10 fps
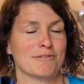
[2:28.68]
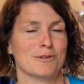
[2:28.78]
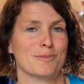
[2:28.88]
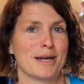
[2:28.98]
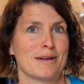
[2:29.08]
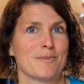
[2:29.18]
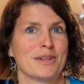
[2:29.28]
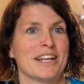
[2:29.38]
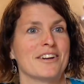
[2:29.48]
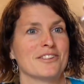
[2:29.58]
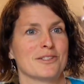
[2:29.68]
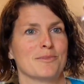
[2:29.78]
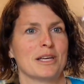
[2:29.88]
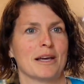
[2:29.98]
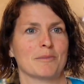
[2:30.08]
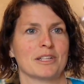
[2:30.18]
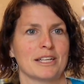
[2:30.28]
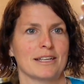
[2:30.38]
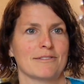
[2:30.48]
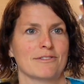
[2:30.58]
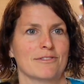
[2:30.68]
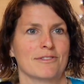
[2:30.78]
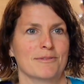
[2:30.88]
the food bank, but then also being able to give